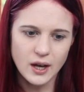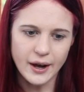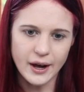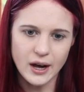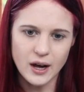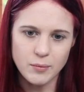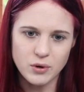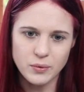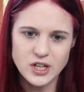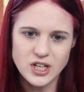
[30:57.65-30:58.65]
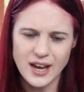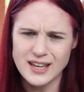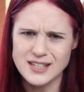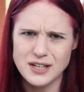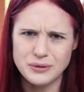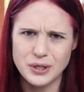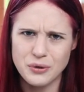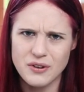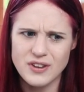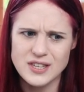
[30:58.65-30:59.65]
um, which I guess I don't know
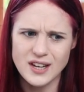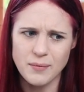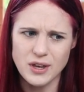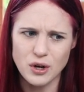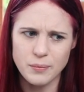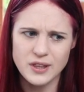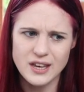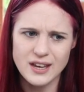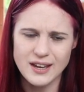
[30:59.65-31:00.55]
if he's coming home with it.